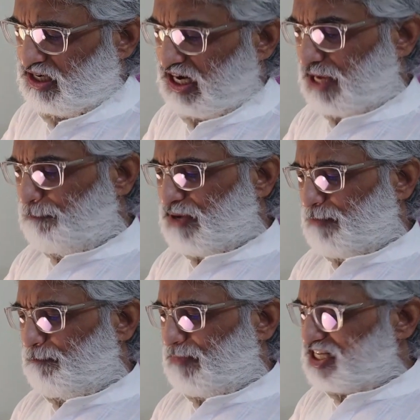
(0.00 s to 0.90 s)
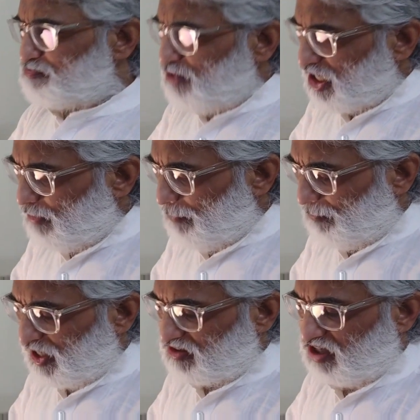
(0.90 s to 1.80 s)
Klaibyam masmagam
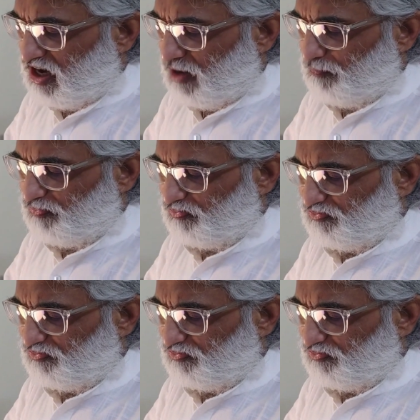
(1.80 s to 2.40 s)
apartha.